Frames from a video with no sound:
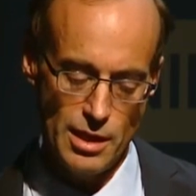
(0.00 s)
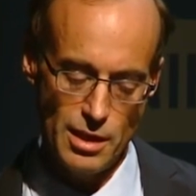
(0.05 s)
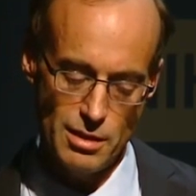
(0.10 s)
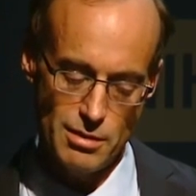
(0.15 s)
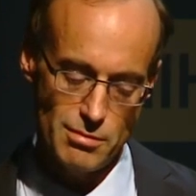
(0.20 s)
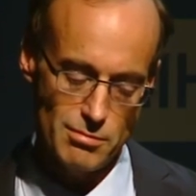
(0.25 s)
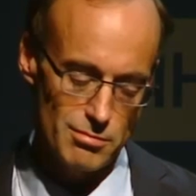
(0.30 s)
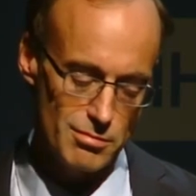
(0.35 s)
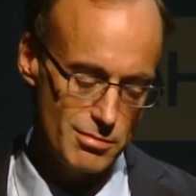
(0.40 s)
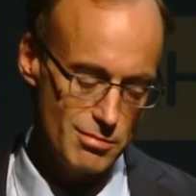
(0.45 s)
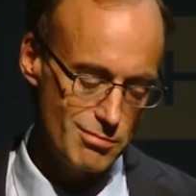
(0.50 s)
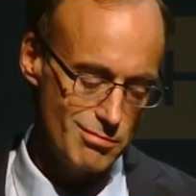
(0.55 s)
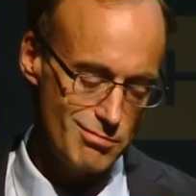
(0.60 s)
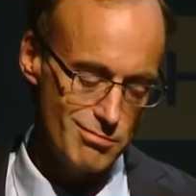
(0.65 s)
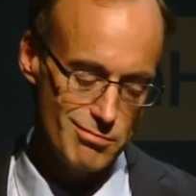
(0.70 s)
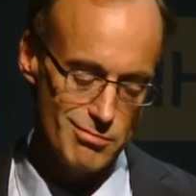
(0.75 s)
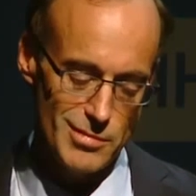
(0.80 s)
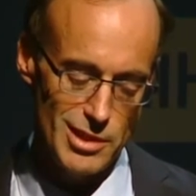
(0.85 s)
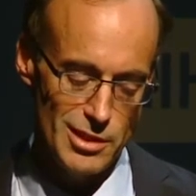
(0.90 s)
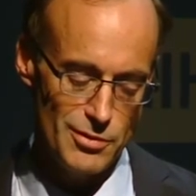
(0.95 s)
And
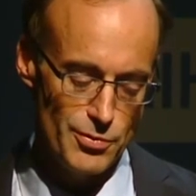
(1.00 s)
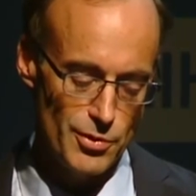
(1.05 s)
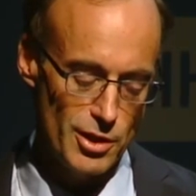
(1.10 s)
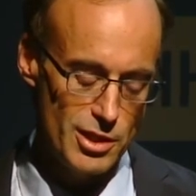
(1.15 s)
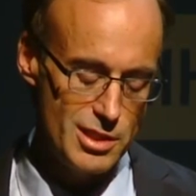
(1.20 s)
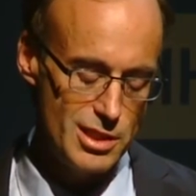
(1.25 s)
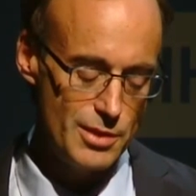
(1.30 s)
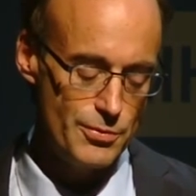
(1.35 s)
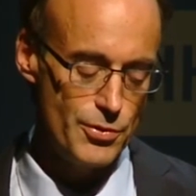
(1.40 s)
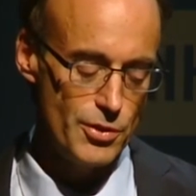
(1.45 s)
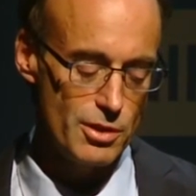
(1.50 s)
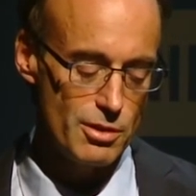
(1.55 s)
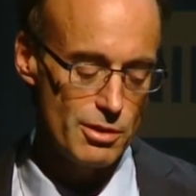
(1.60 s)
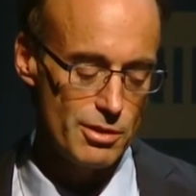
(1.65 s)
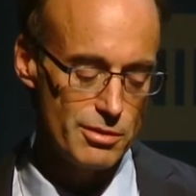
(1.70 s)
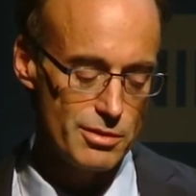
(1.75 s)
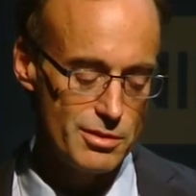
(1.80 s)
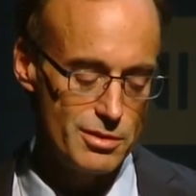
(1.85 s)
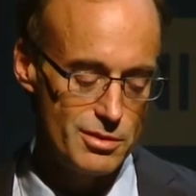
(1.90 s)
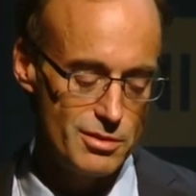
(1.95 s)
it's very
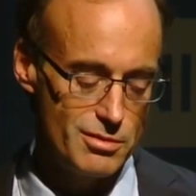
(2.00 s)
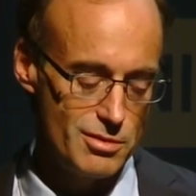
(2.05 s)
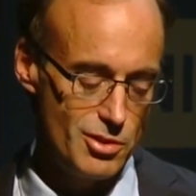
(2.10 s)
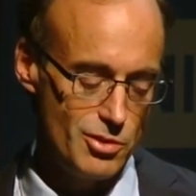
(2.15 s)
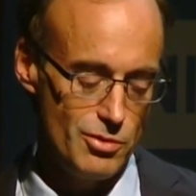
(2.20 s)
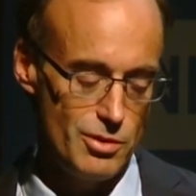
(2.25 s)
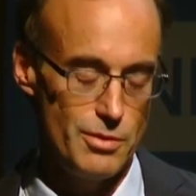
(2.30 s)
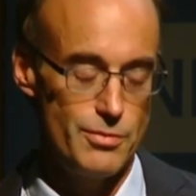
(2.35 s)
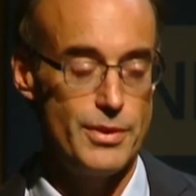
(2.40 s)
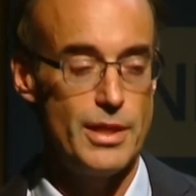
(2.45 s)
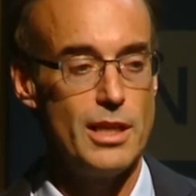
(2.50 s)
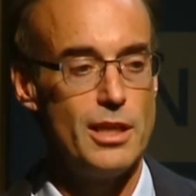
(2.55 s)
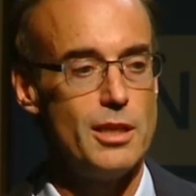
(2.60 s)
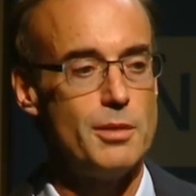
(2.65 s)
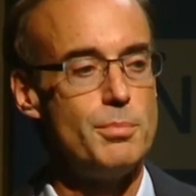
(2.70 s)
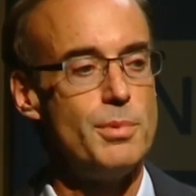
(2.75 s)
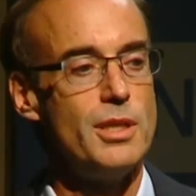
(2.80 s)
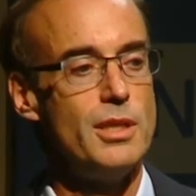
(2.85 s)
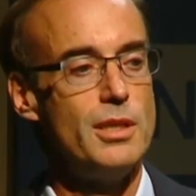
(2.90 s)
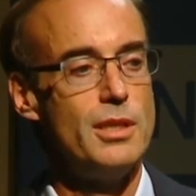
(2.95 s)
difficult to
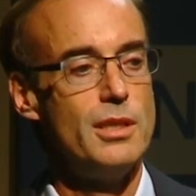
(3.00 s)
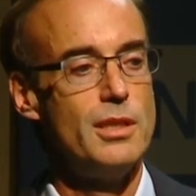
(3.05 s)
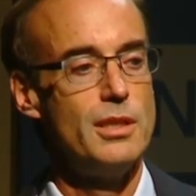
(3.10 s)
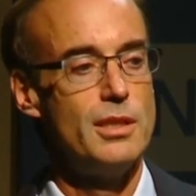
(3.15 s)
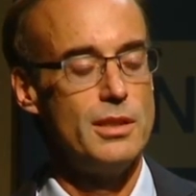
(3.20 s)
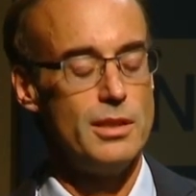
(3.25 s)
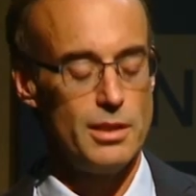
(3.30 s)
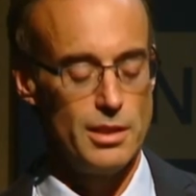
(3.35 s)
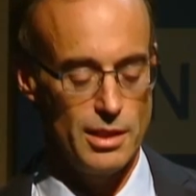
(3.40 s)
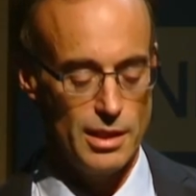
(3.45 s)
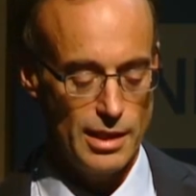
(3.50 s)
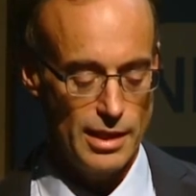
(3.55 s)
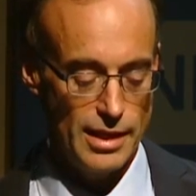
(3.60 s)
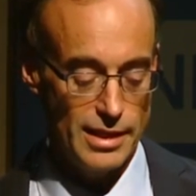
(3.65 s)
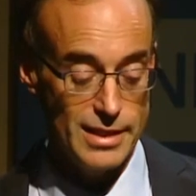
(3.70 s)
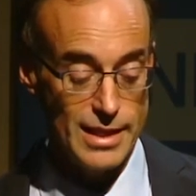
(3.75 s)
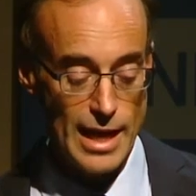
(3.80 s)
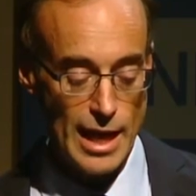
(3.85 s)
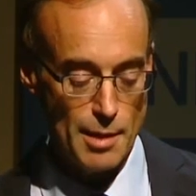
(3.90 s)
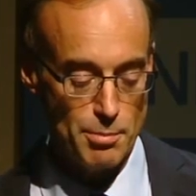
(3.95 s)
develop
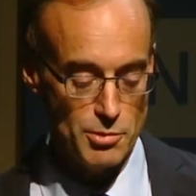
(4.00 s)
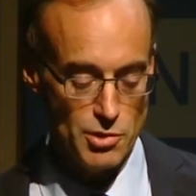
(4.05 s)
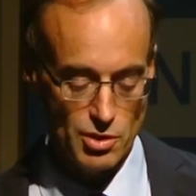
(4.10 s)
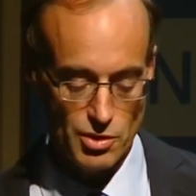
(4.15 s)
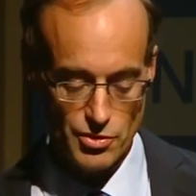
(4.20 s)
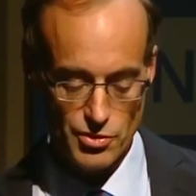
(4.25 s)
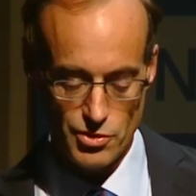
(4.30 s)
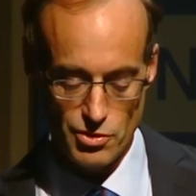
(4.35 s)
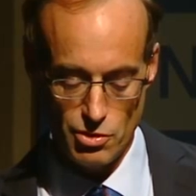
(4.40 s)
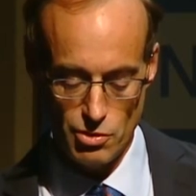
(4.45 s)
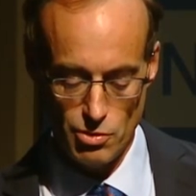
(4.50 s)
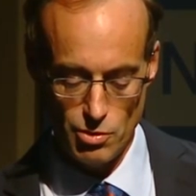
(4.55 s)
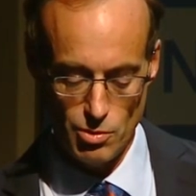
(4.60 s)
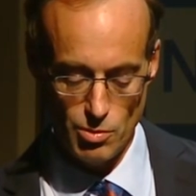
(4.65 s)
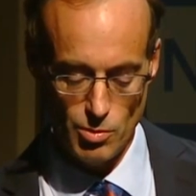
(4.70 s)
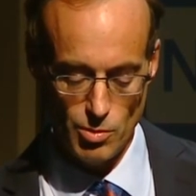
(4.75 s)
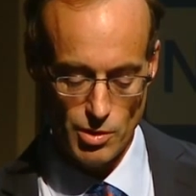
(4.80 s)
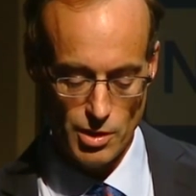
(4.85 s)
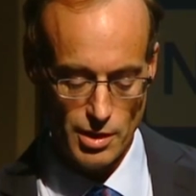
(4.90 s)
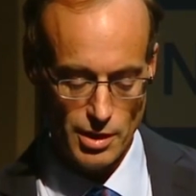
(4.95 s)
uh, adapters
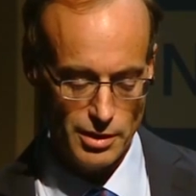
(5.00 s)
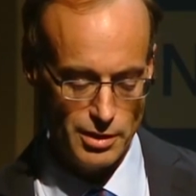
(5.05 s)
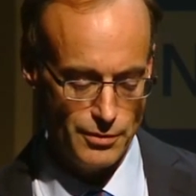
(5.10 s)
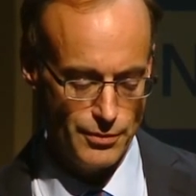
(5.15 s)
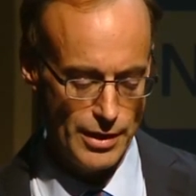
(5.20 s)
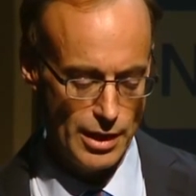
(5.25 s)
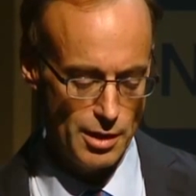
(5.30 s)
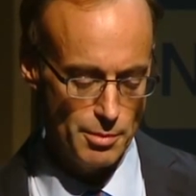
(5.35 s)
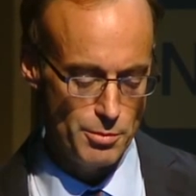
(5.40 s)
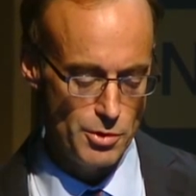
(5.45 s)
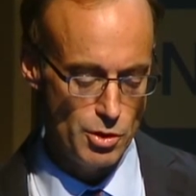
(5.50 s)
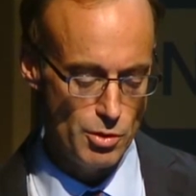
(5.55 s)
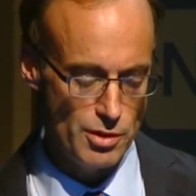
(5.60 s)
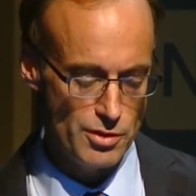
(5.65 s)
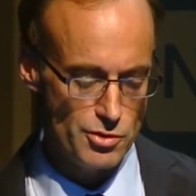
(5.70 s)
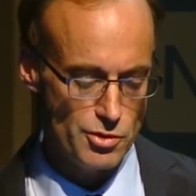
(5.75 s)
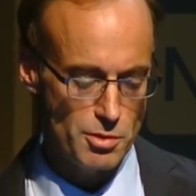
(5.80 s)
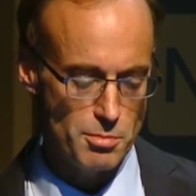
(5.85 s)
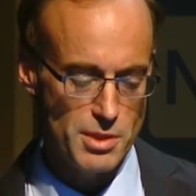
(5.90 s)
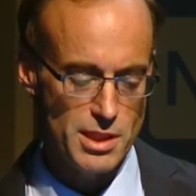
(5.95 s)
to uh, develop new
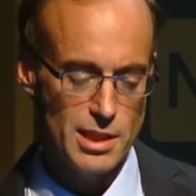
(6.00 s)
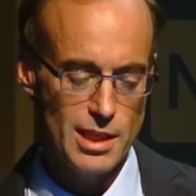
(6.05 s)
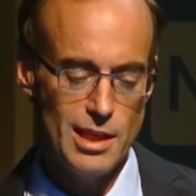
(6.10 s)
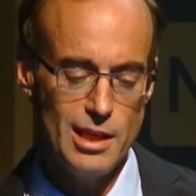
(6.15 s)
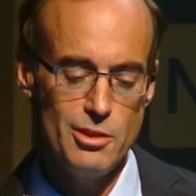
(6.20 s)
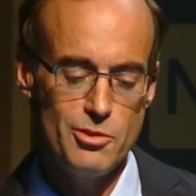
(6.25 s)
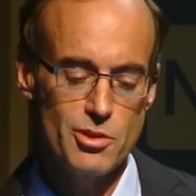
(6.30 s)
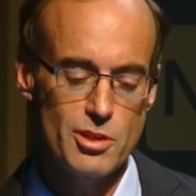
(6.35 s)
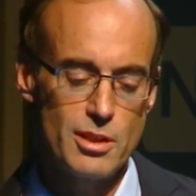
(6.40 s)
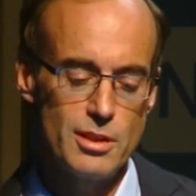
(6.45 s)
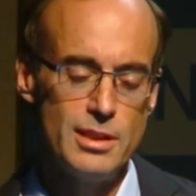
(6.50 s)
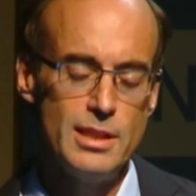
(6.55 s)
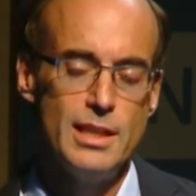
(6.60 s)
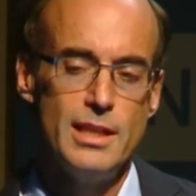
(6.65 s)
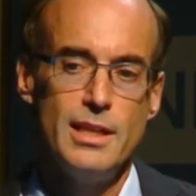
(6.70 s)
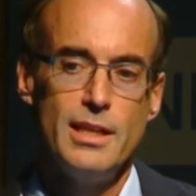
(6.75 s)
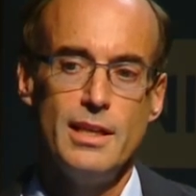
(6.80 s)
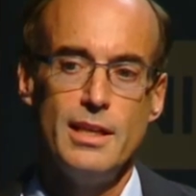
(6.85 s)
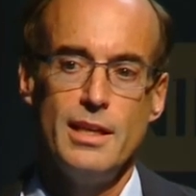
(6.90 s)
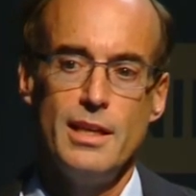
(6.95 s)
instrumentation.
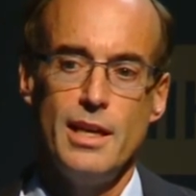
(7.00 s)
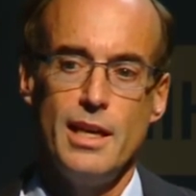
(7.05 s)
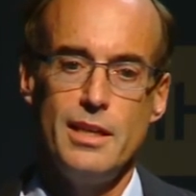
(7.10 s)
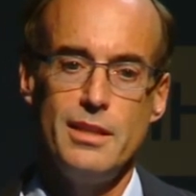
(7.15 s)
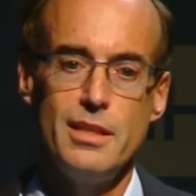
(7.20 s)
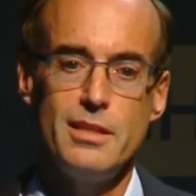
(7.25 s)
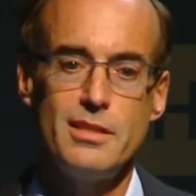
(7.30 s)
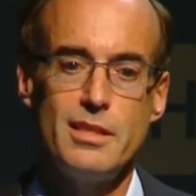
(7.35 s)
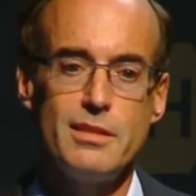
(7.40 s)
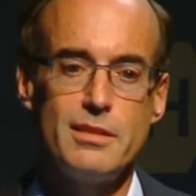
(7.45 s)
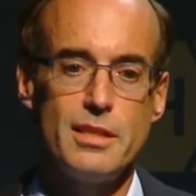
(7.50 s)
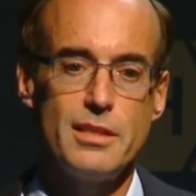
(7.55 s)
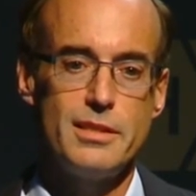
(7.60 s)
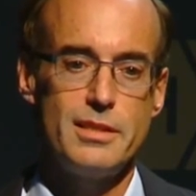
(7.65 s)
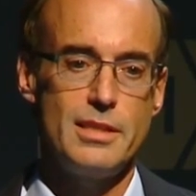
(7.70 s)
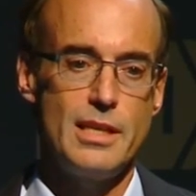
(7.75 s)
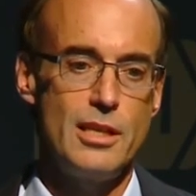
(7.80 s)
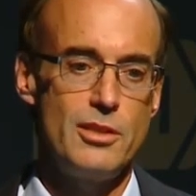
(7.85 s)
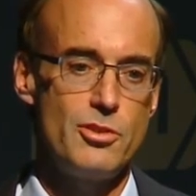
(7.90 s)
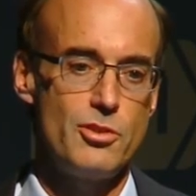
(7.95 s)
And this is
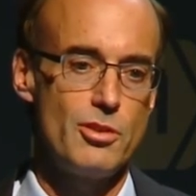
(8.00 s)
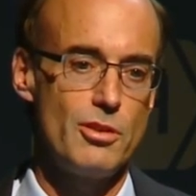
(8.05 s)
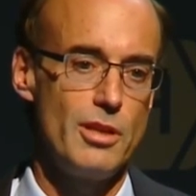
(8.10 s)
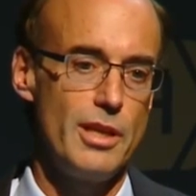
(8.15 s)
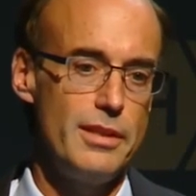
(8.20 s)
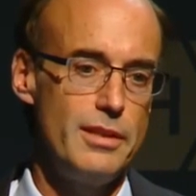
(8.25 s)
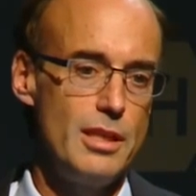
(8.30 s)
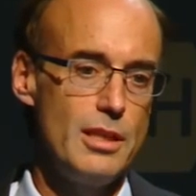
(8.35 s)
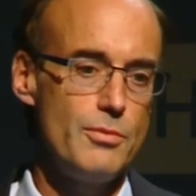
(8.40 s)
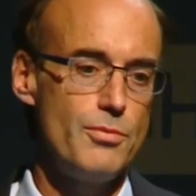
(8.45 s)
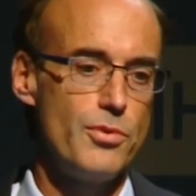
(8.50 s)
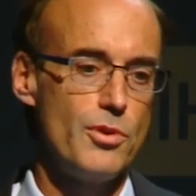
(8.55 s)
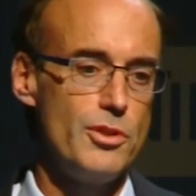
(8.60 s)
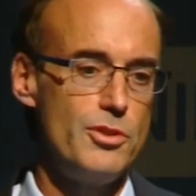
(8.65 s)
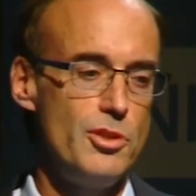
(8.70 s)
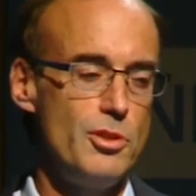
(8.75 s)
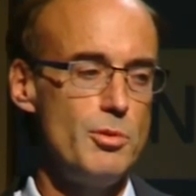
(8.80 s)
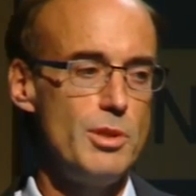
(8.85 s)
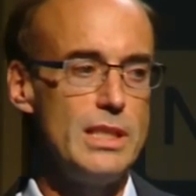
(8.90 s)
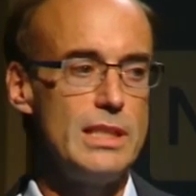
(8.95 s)
essential, I think, for
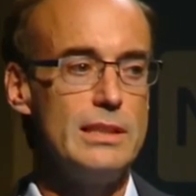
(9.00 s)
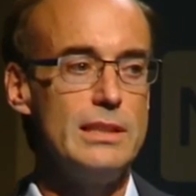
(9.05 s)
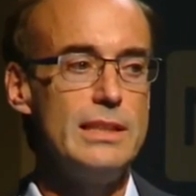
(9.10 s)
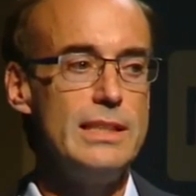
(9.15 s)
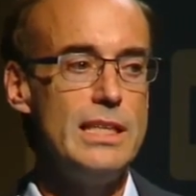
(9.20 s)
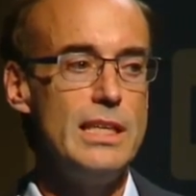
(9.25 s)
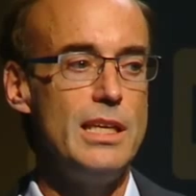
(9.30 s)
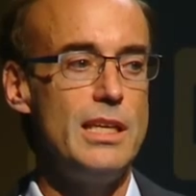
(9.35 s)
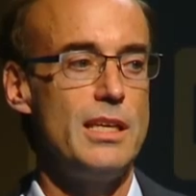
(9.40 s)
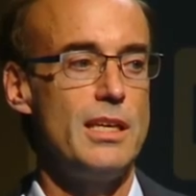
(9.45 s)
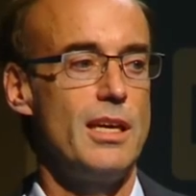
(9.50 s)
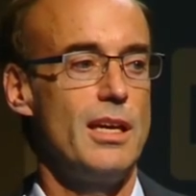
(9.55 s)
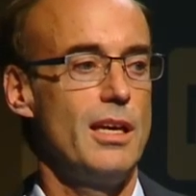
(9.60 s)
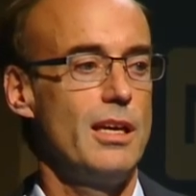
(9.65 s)
doing leading